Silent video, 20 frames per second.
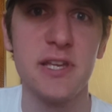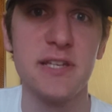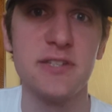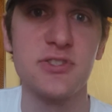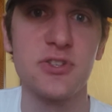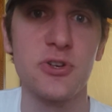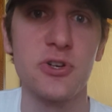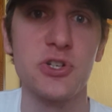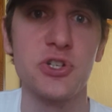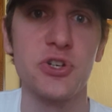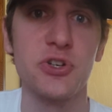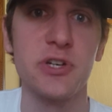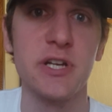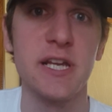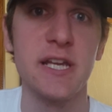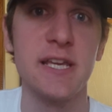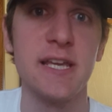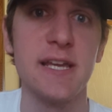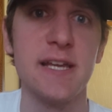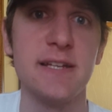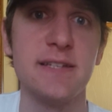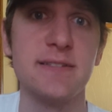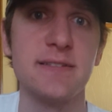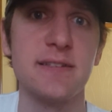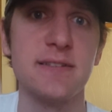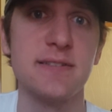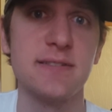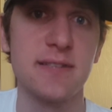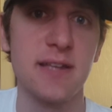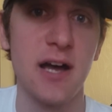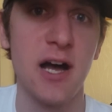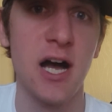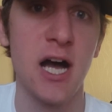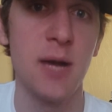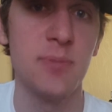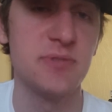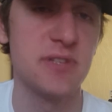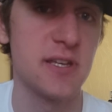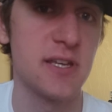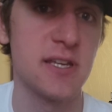surgery gets
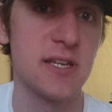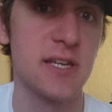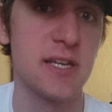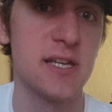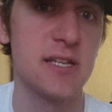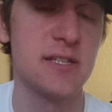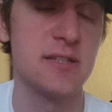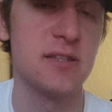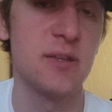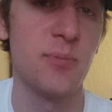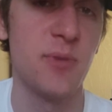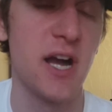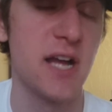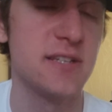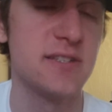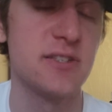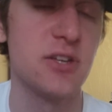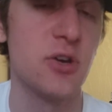stopped and the Mind